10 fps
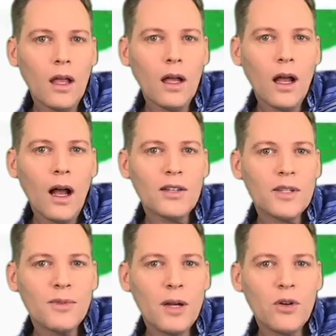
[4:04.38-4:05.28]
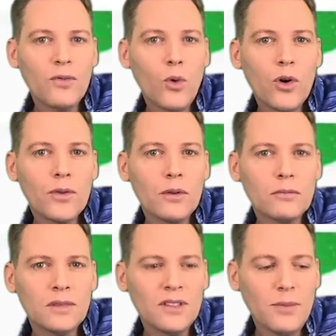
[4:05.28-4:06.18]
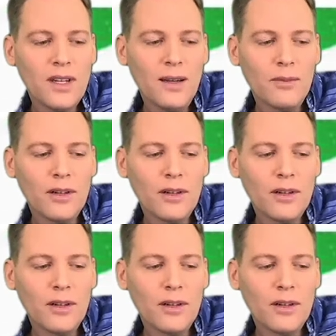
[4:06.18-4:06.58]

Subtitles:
On September 4th, September?